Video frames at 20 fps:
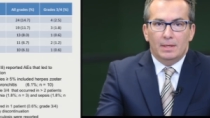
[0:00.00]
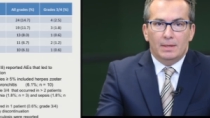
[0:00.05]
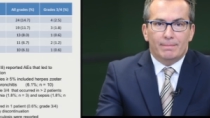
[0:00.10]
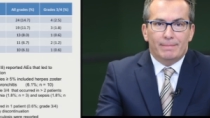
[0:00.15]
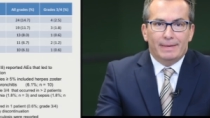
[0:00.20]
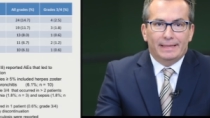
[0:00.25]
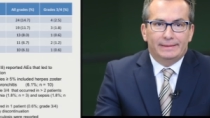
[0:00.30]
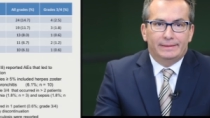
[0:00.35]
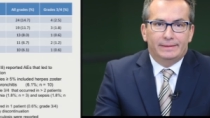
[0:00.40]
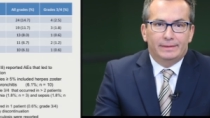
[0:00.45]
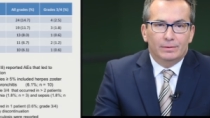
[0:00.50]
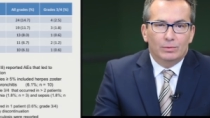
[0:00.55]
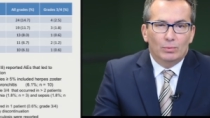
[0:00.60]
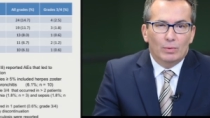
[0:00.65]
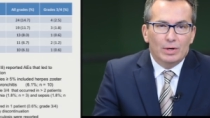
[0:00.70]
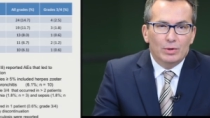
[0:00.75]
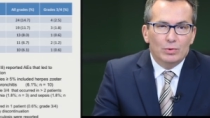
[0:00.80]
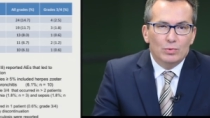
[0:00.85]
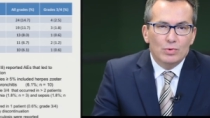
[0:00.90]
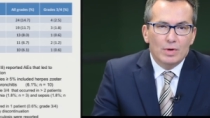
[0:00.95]
But
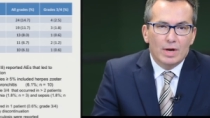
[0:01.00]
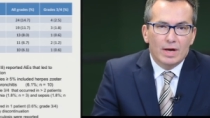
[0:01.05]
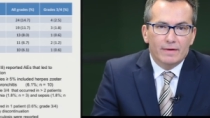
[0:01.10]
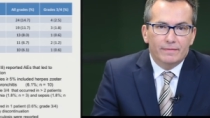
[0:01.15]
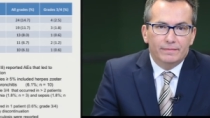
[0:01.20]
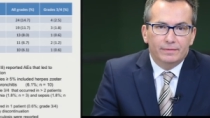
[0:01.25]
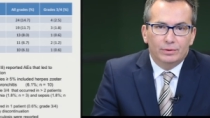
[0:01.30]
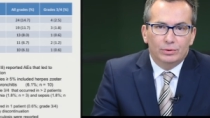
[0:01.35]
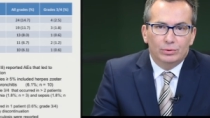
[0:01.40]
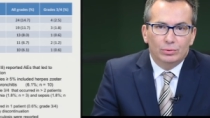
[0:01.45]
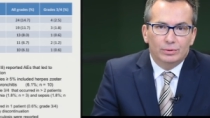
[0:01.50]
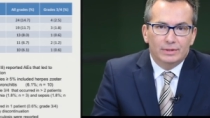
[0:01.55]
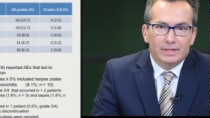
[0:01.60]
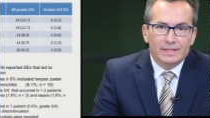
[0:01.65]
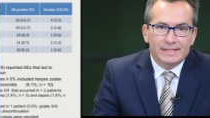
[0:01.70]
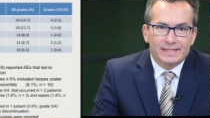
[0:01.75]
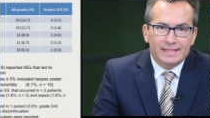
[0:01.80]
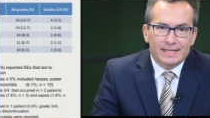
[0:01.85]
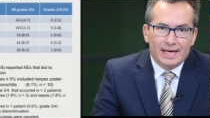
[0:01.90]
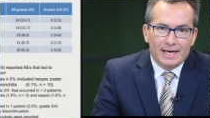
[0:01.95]
when you have to
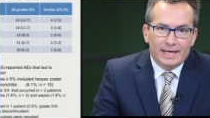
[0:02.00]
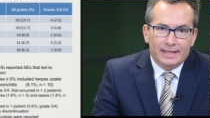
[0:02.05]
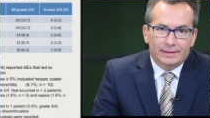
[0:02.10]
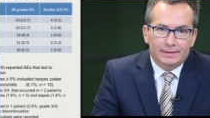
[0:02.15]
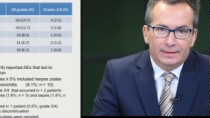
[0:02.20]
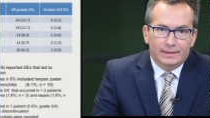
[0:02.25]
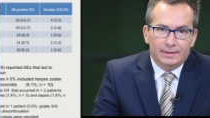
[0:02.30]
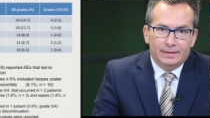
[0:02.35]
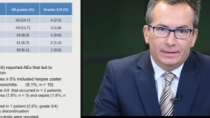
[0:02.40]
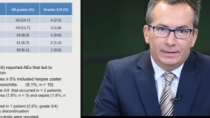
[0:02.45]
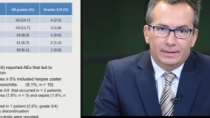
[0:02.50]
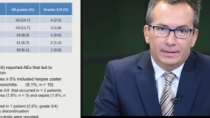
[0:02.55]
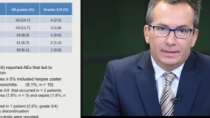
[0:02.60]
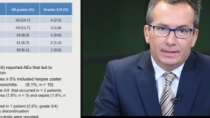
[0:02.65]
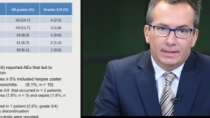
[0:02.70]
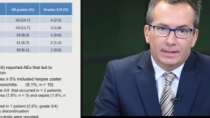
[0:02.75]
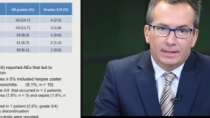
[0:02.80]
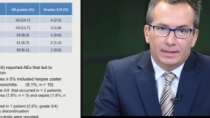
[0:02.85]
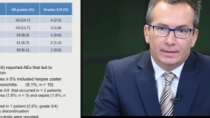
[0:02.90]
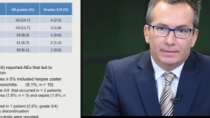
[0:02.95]
decide
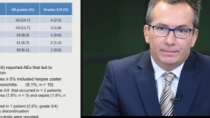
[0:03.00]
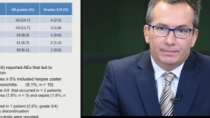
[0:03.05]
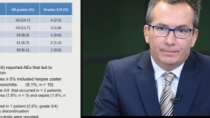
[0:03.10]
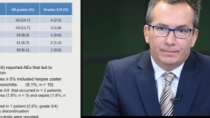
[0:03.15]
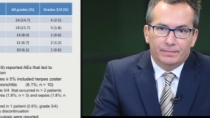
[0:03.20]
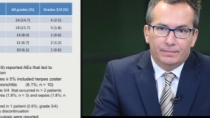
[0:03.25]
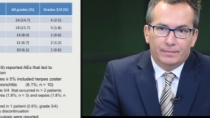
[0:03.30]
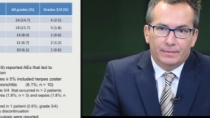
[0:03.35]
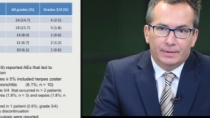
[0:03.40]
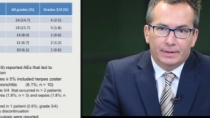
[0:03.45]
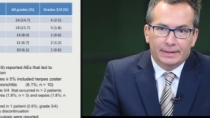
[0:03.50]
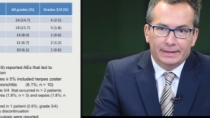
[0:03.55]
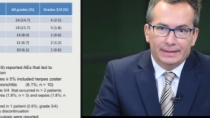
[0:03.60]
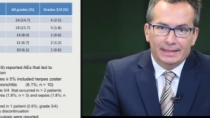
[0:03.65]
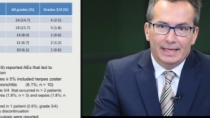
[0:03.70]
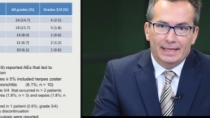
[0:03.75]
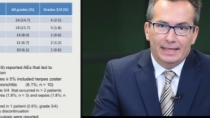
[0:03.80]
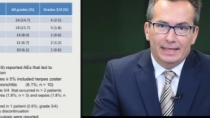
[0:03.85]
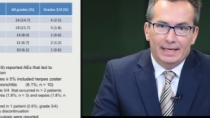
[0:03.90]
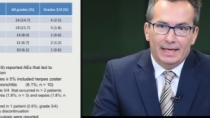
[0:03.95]
in
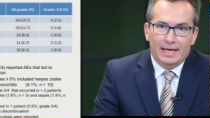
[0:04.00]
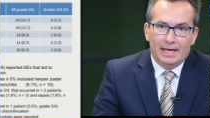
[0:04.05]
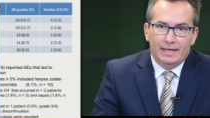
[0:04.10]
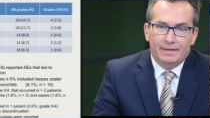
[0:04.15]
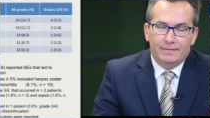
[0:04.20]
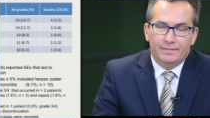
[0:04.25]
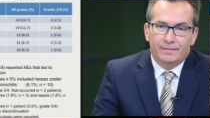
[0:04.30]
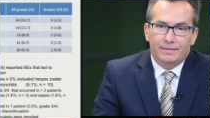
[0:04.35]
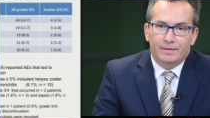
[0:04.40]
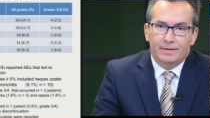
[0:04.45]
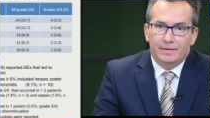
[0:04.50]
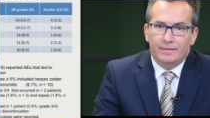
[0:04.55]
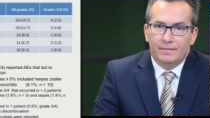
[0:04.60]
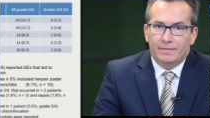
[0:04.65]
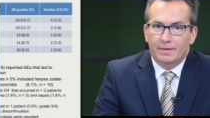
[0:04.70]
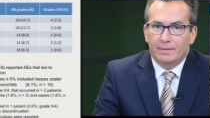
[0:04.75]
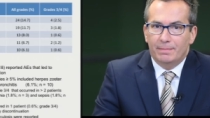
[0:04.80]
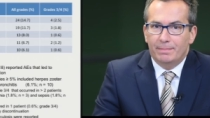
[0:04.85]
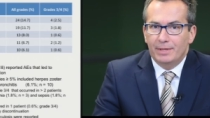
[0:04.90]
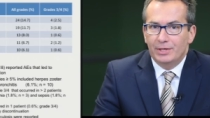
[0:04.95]
real life if
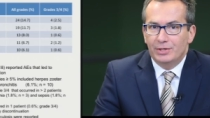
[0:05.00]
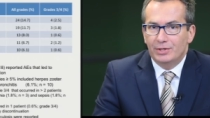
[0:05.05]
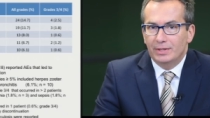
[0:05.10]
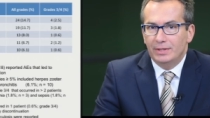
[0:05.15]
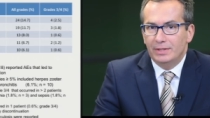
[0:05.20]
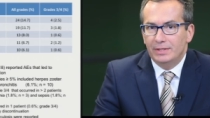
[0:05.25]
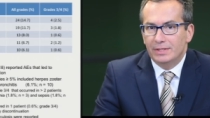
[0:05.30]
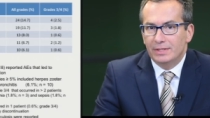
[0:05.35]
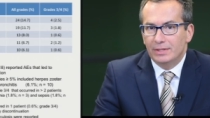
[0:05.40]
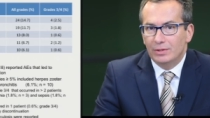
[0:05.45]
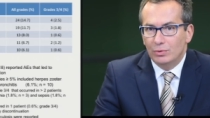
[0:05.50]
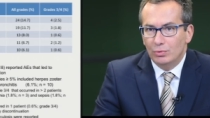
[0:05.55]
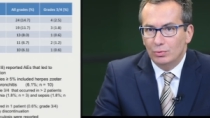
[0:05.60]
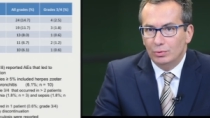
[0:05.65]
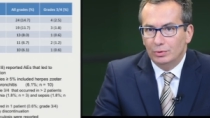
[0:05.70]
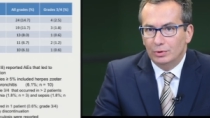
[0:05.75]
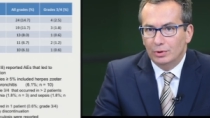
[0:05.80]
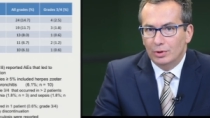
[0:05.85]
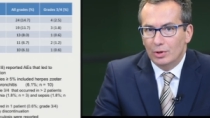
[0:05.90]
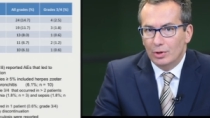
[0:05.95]
the patient is
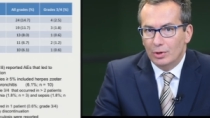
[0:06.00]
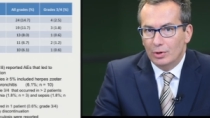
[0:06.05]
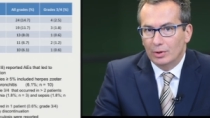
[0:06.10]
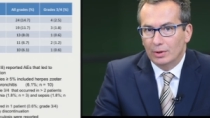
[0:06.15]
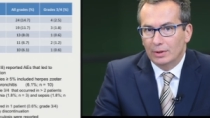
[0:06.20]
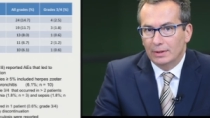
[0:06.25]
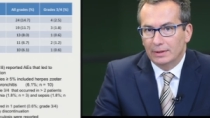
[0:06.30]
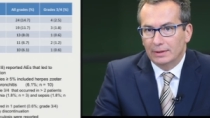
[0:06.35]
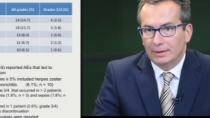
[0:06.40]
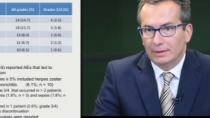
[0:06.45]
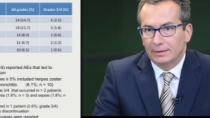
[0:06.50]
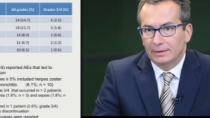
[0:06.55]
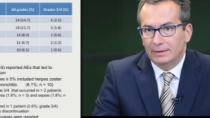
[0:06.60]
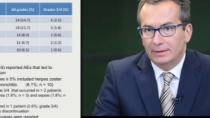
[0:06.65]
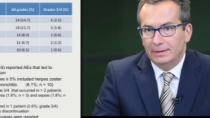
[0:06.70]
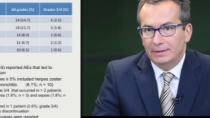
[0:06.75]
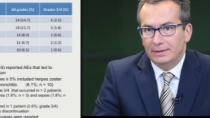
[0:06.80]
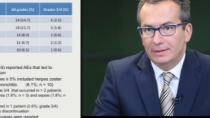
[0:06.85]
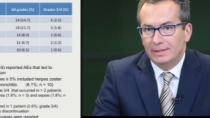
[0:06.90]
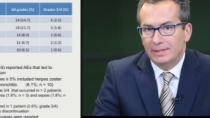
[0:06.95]
good earlier
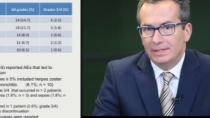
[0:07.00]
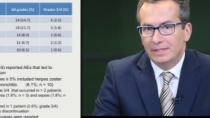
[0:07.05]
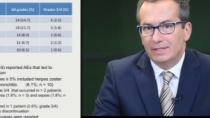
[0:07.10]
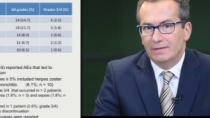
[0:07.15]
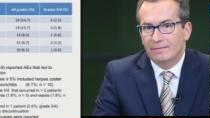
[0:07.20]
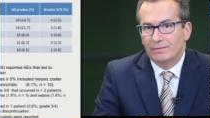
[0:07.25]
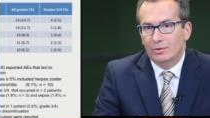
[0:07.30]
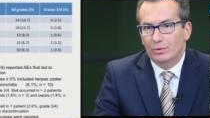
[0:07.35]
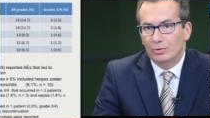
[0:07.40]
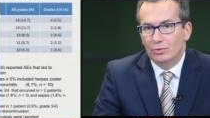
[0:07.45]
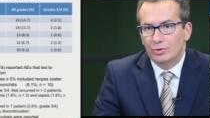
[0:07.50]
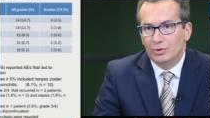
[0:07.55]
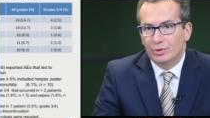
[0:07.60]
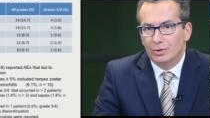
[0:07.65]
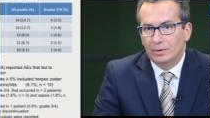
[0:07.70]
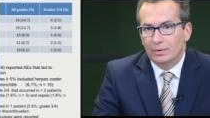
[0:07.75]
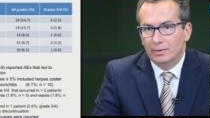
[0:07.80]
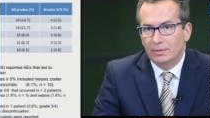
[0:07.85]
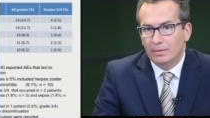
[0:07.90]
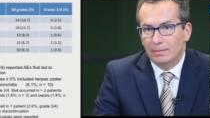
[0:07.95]
in disease
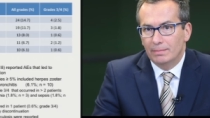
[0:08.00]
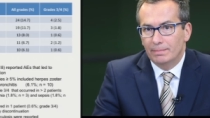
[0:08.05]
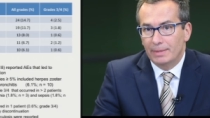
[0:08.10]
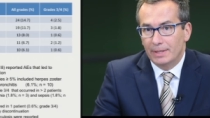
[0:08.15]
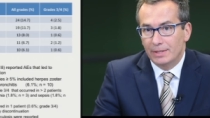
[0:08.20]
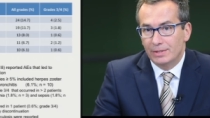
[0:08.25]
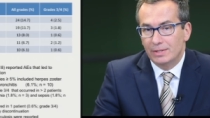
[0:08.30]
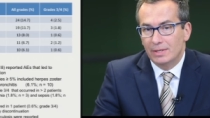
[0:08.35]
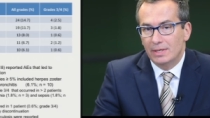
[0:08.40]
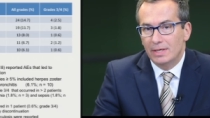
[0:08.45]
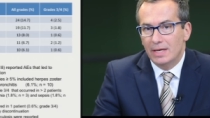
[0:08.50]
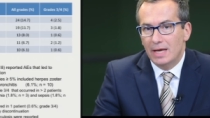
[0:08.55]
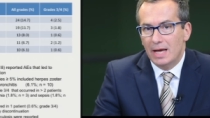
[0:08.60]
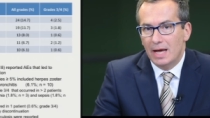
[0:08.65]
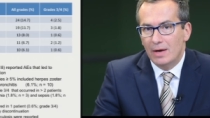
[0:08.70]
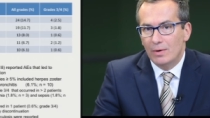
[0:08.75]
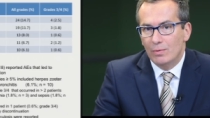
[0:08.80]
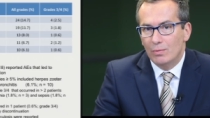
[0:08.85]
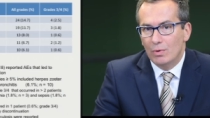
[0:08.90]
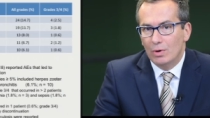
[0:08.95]
evolution, personally
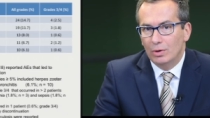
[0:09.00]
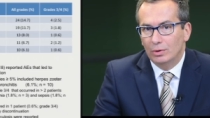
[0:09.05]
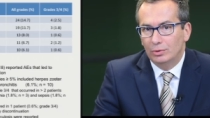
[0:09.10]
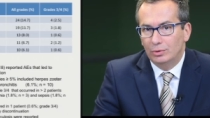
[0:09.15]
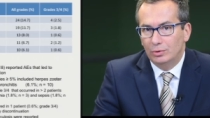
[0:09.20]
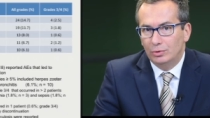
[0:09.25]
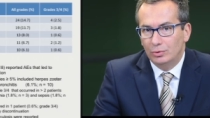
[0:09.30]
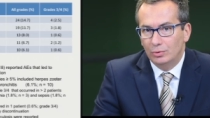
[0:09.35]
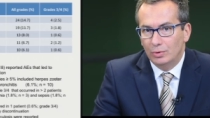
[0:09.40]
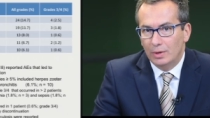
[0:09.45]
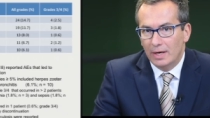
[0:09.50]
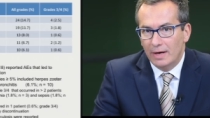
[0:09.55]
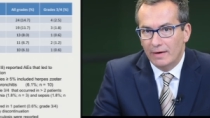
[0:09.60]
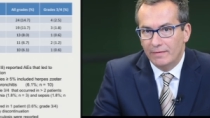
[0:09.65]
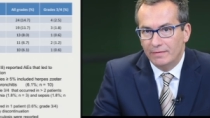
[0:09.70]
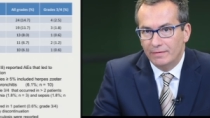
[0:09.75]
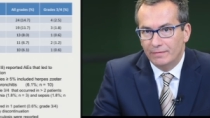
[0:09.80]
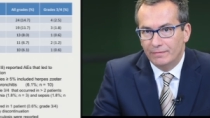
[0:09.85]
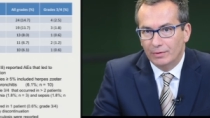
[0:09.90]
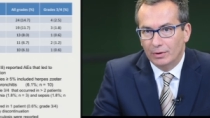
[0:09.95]
I want to
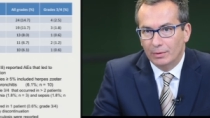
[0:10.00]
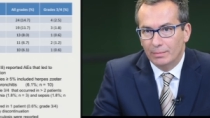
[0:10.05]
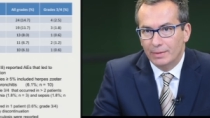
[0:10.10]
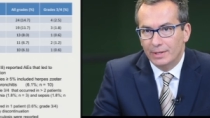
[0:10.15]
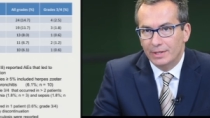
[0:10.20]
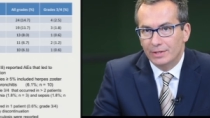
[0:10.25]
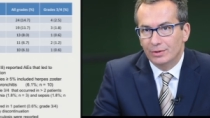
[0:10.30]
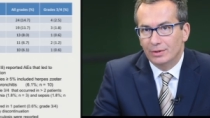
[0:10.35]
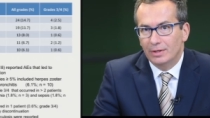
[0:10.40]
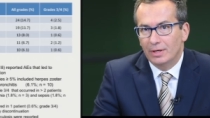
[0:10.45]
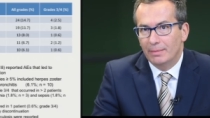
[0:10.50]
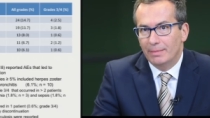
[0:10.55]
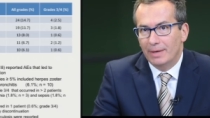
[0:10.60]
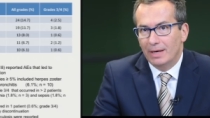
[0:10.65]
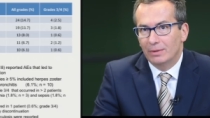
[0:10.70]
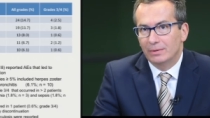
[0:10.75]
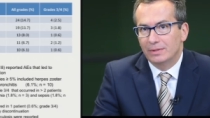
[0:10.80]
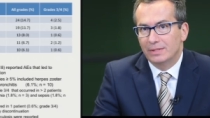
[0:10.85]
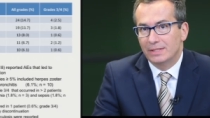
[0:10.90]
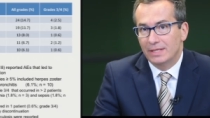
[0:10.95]
have information
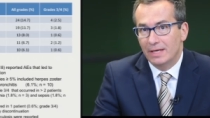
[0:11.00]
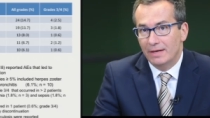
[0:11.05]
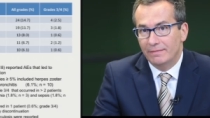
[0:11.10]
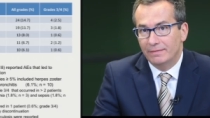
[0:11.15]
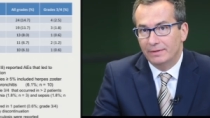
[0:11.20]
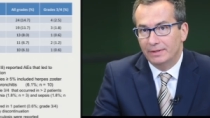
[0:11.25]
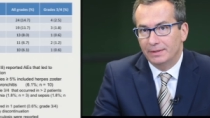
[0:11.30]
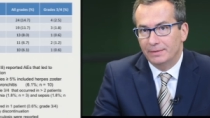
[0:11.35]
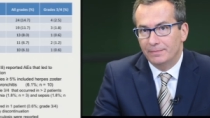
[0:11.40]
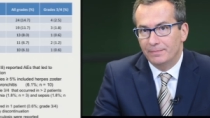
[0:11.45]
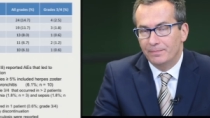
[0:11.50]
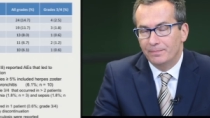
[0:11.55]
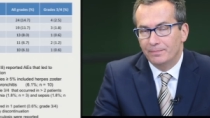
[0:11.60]
about safety.